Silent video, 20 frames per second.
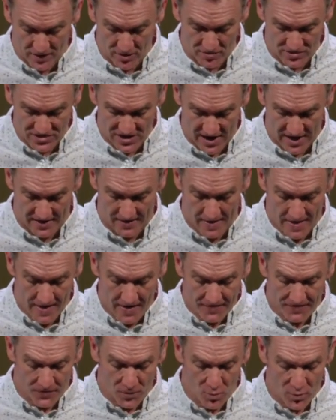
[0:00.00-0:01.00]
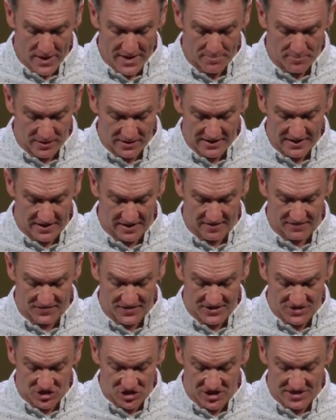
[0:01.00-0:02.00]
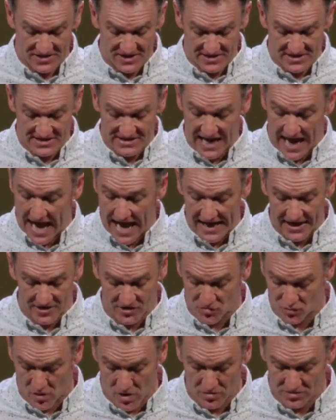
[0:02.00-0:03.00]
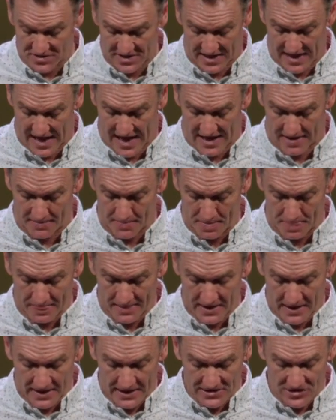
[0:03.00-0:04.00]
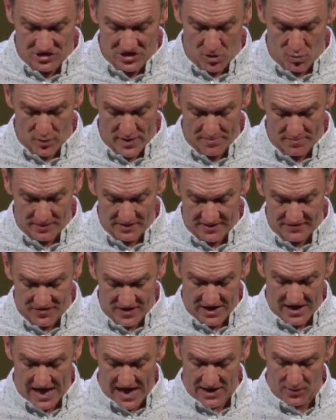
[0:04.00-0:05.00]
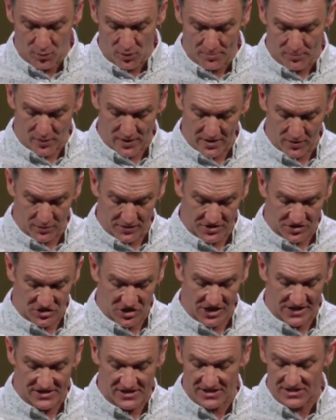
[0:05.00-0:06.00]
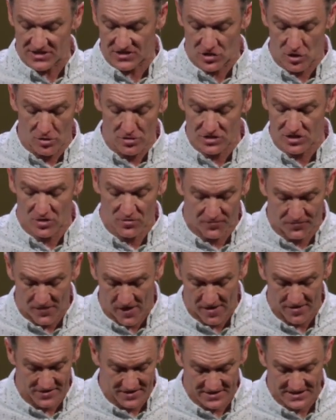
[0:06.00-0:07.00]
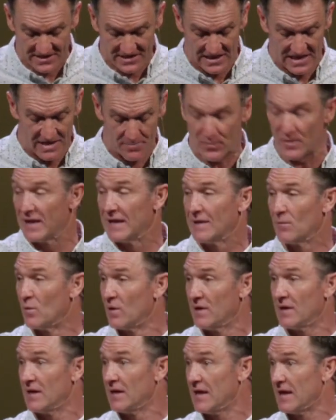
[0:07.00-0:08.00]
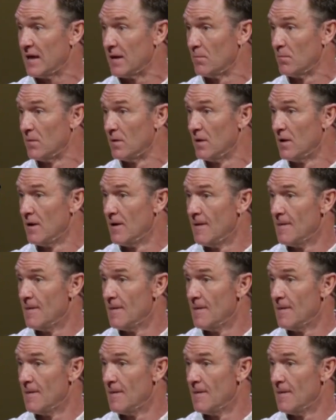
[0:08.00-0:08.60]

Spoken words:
It goes on. For we believe that Jesus died and rose again. And so we believe that God will bring with Jesus those who've fallen asleep in him.